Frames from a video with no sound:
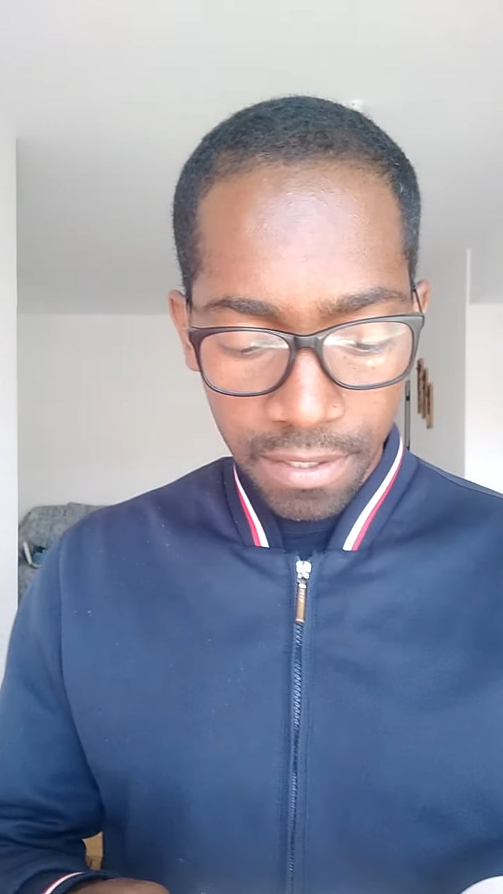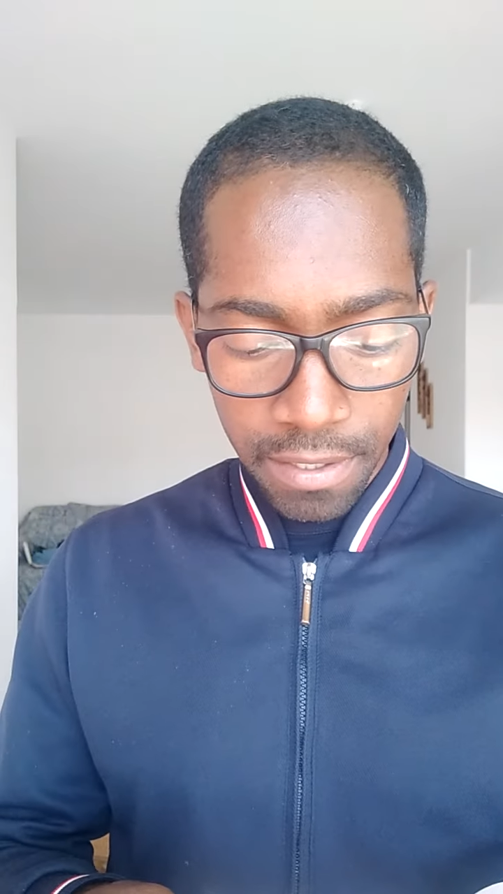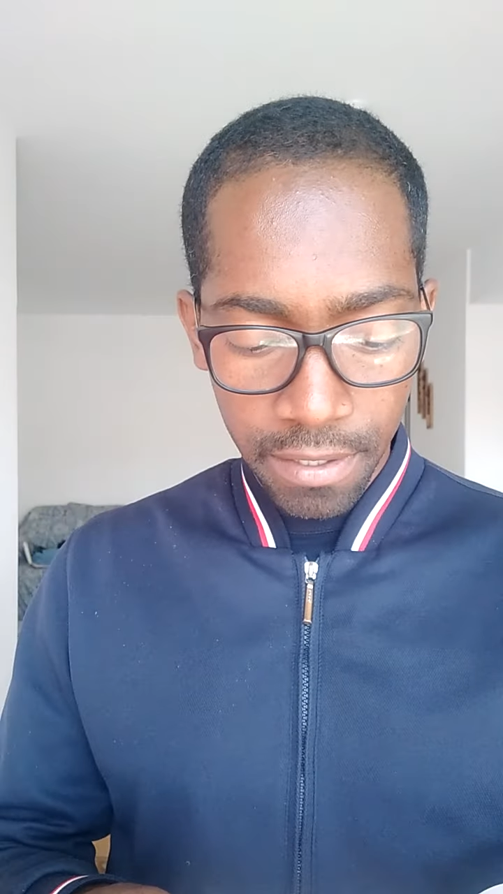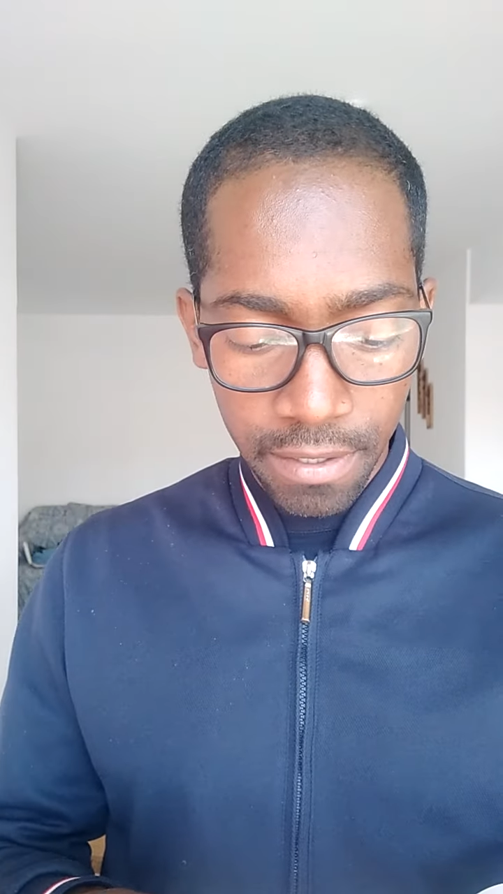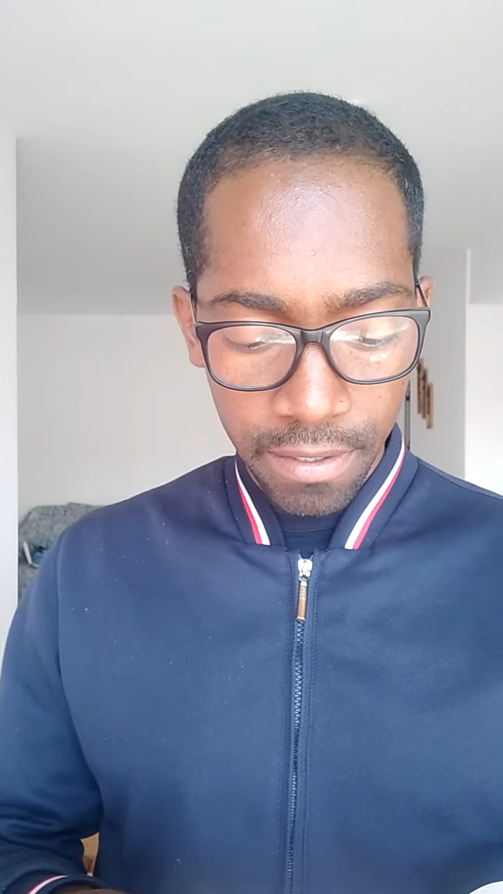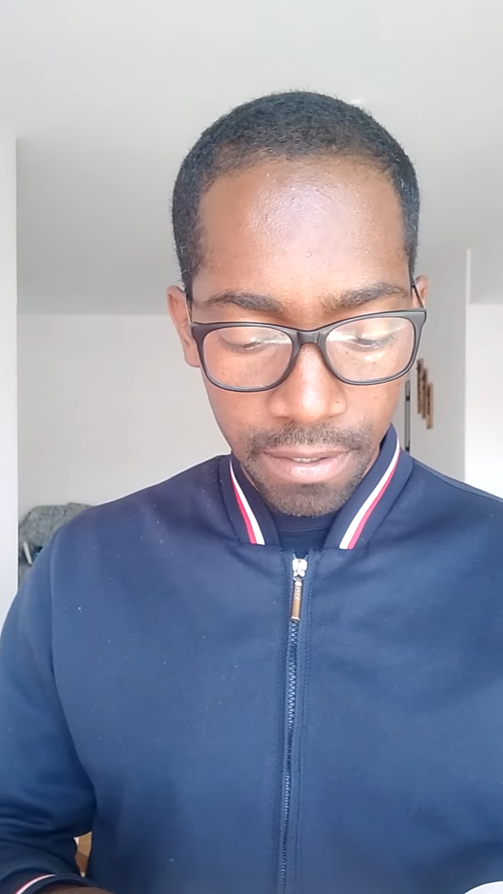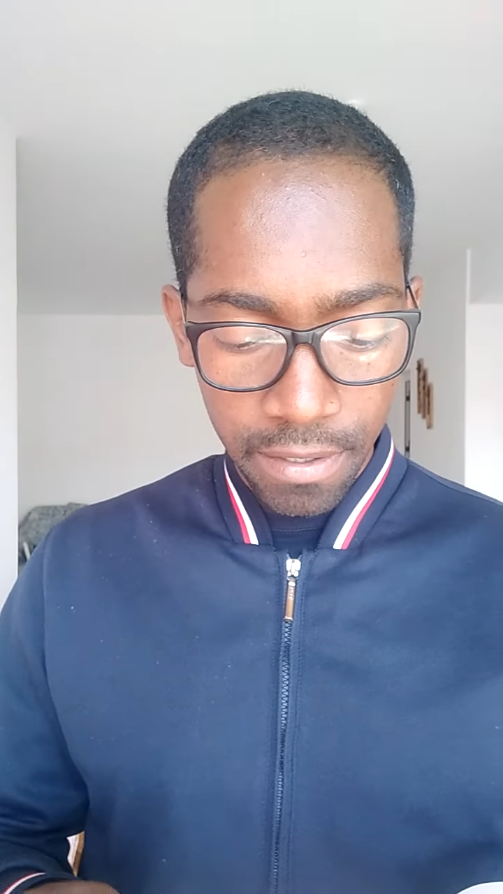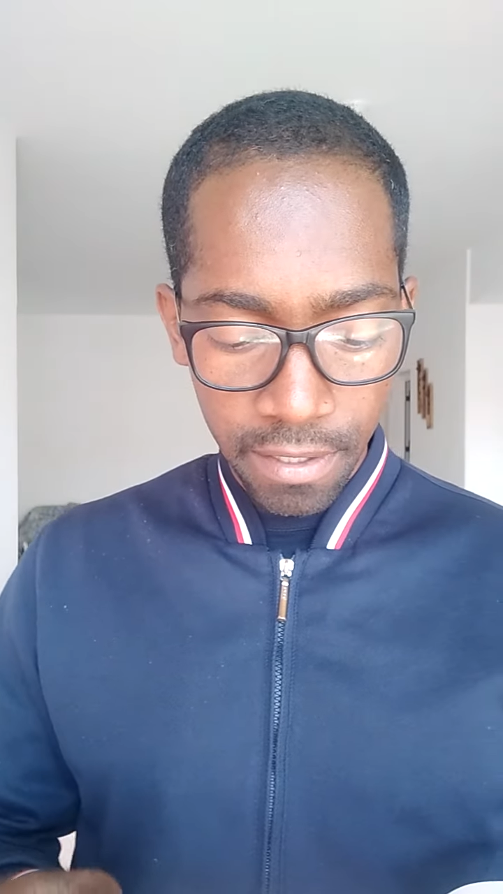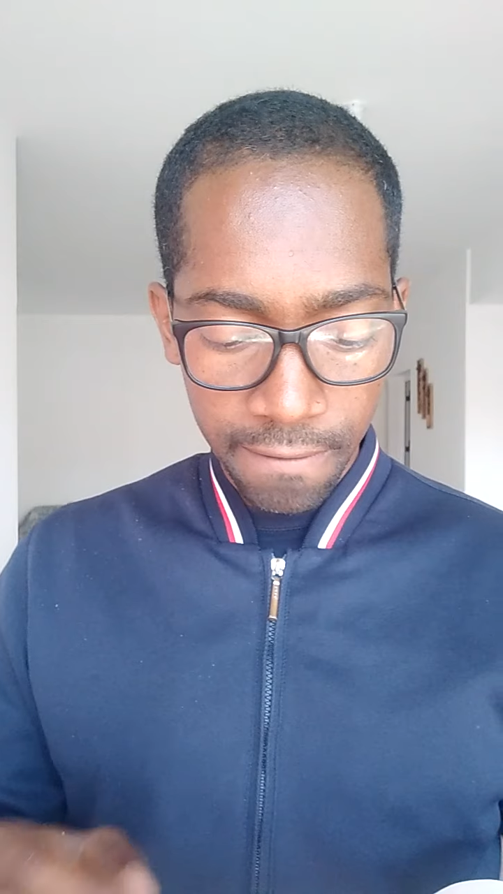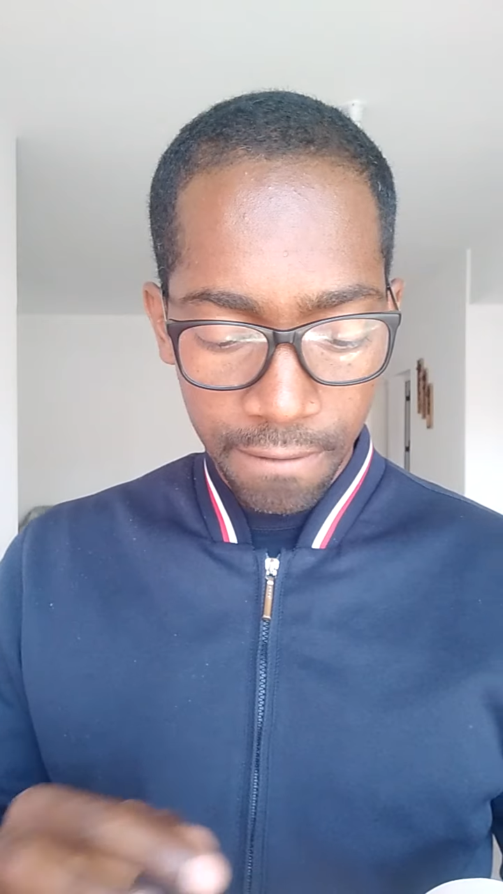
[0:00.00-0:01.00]

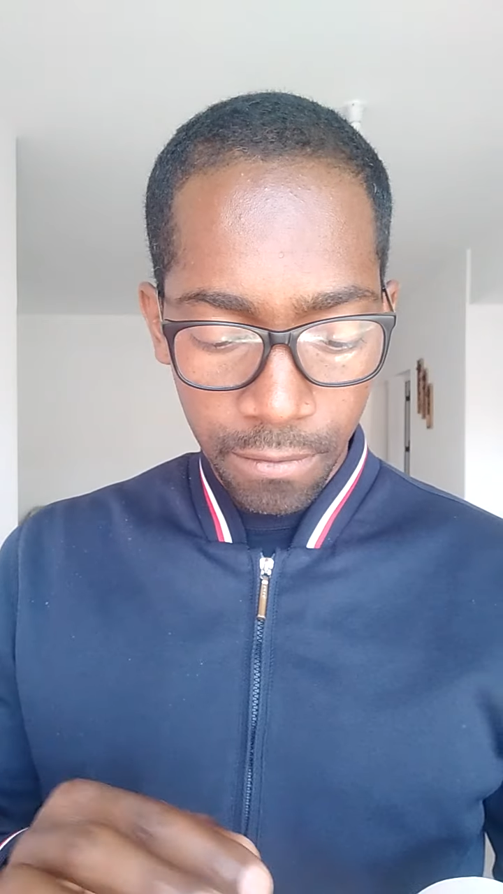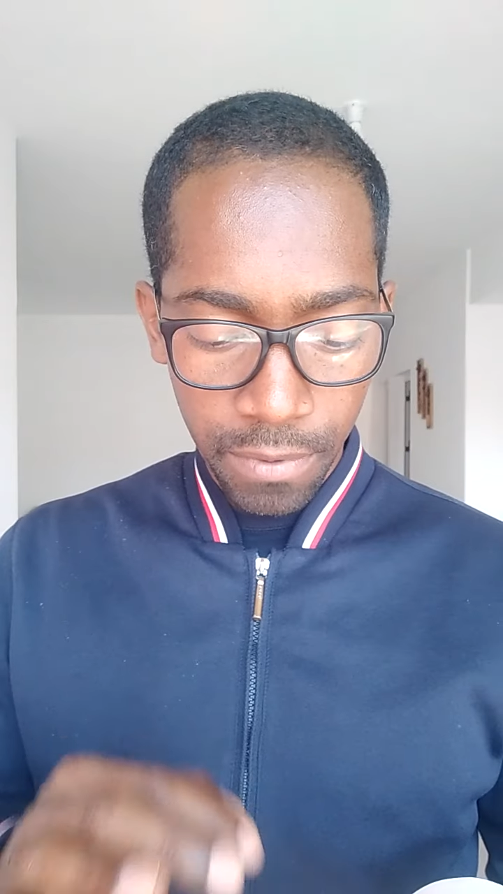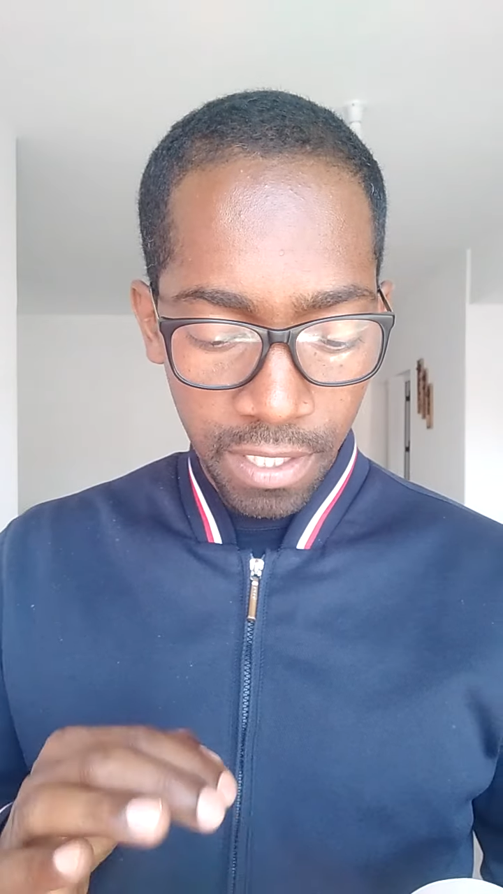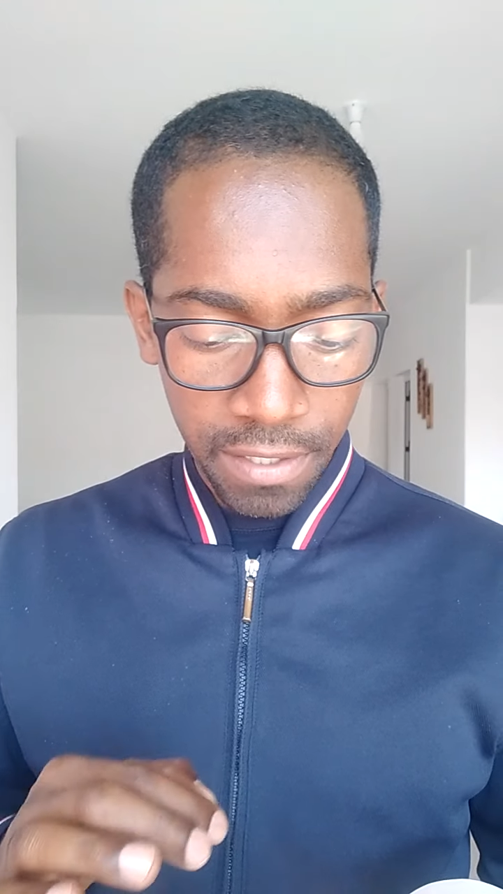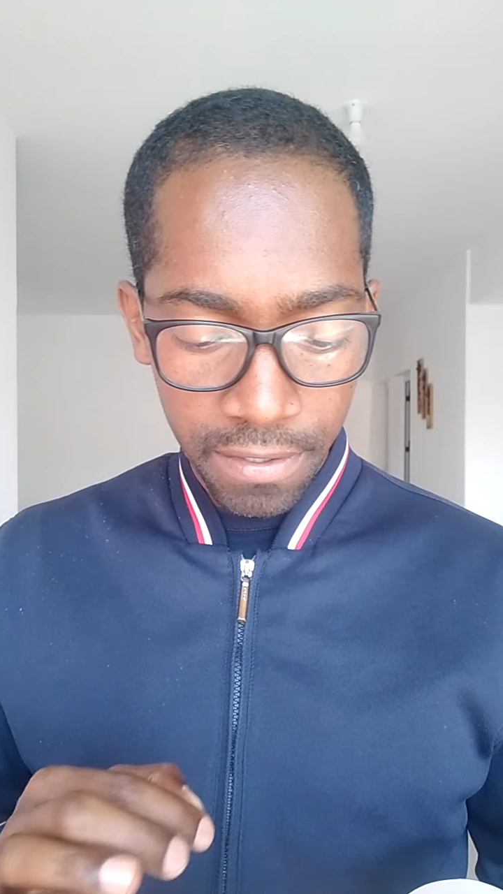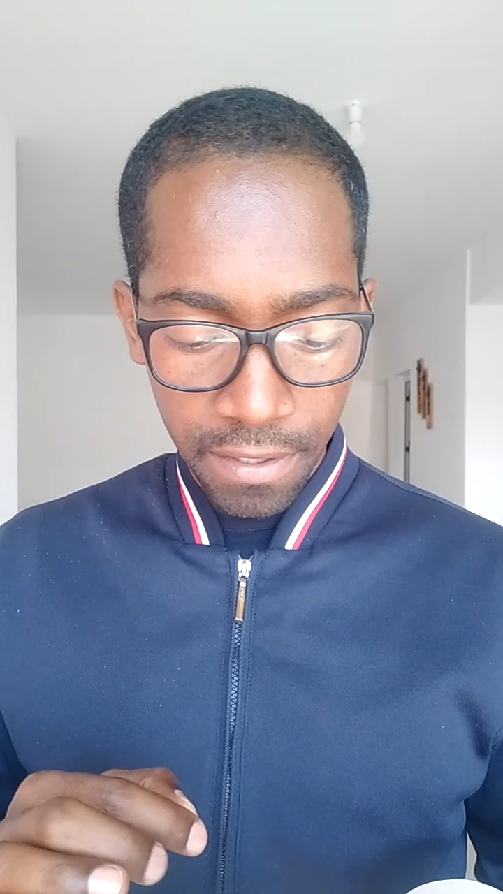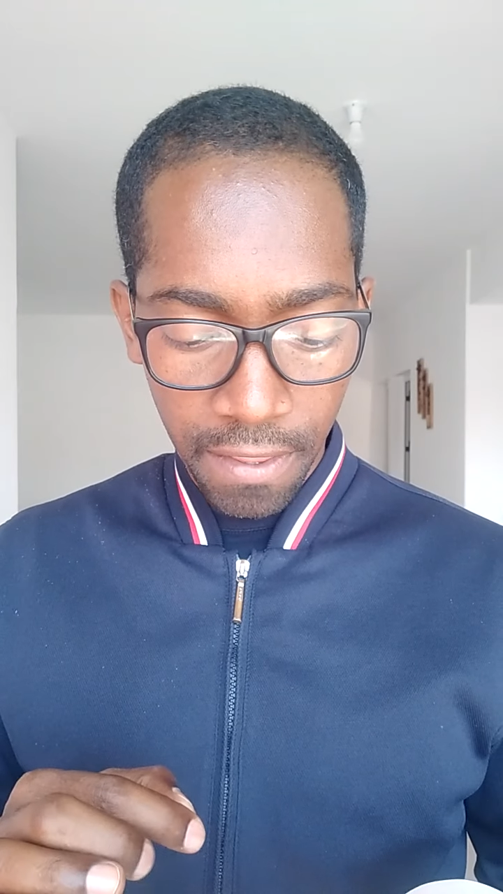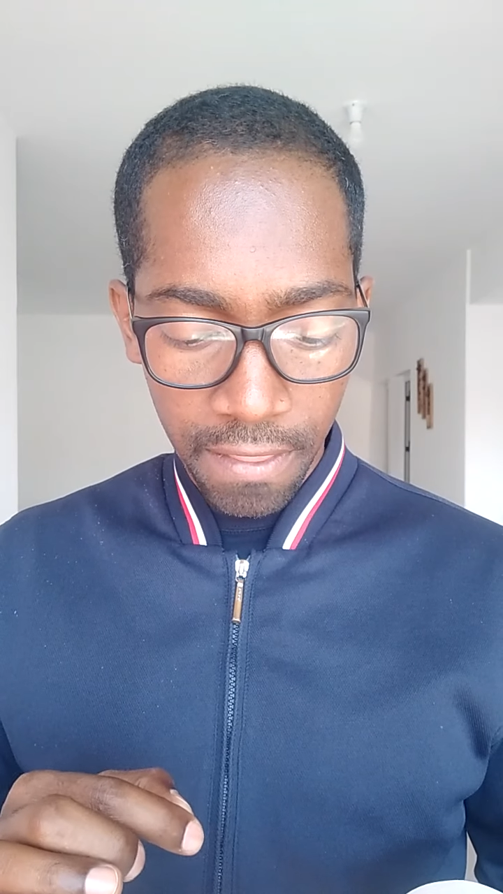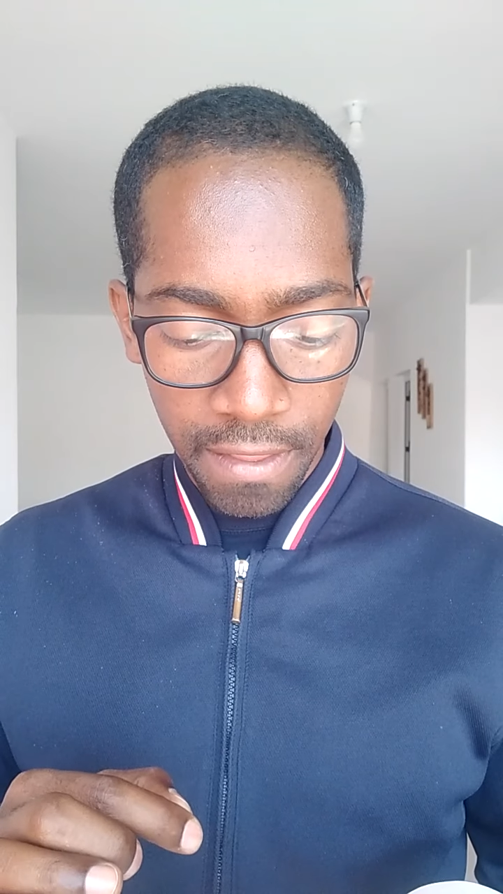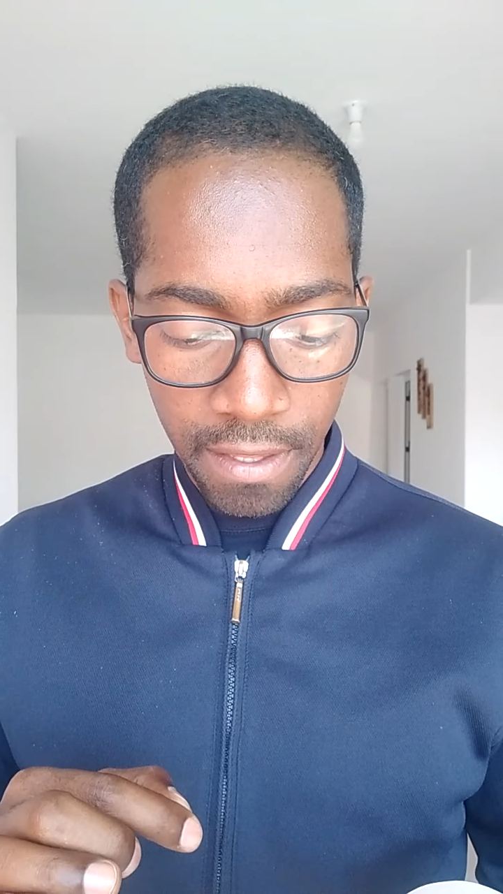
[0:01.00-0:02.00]

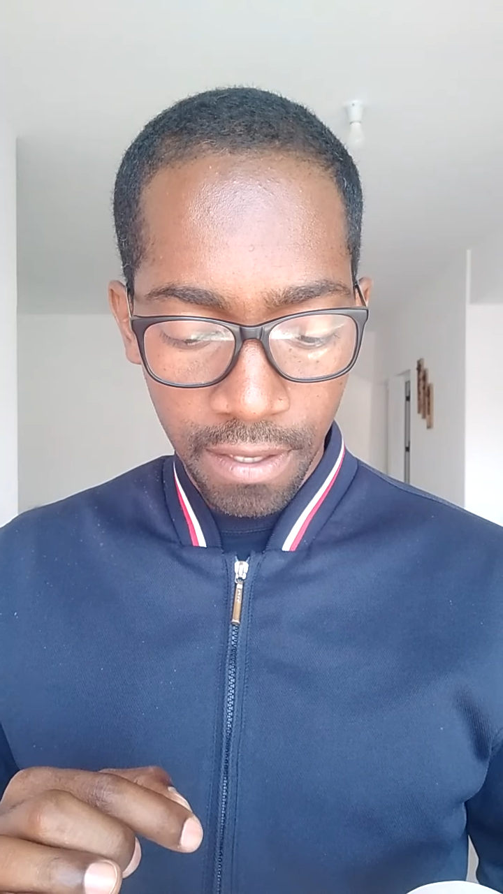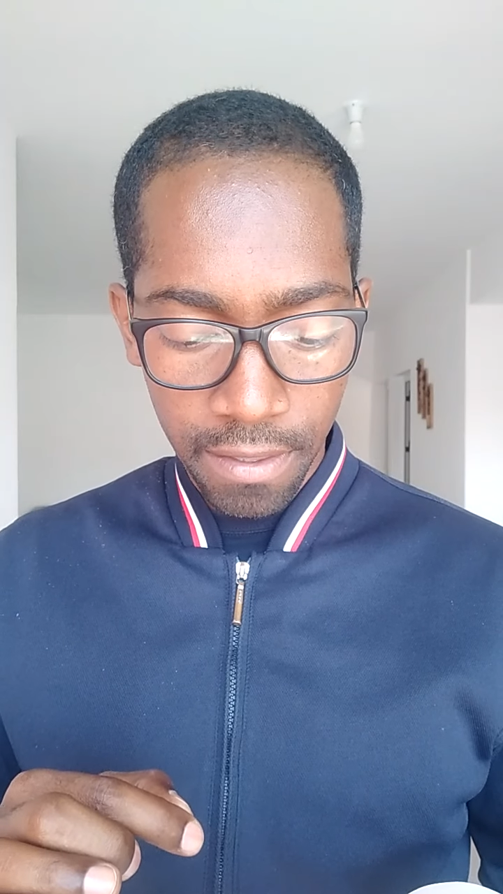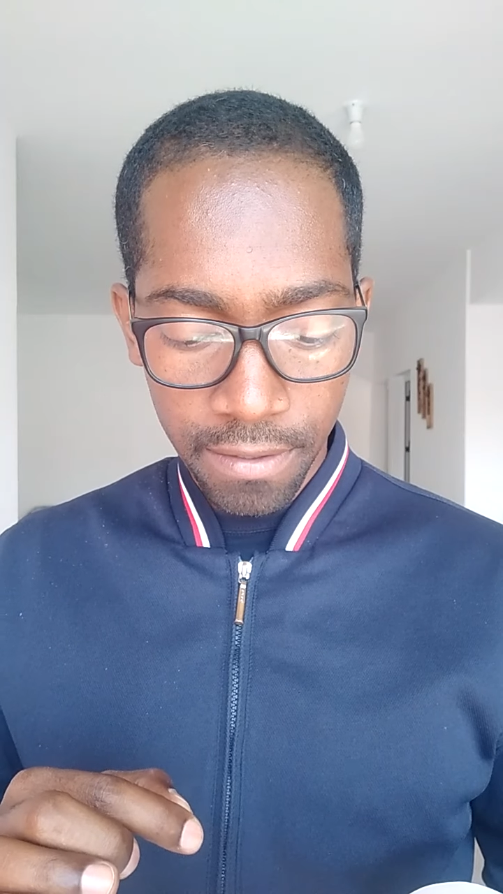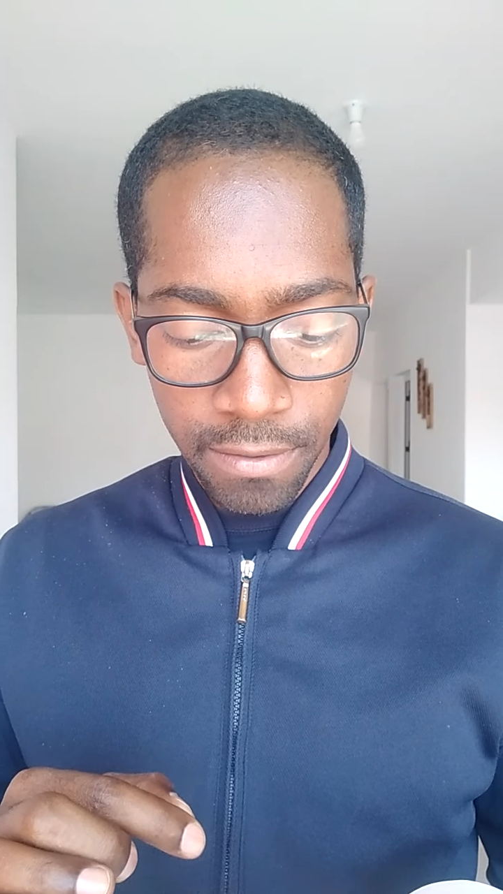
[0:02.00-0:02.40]
the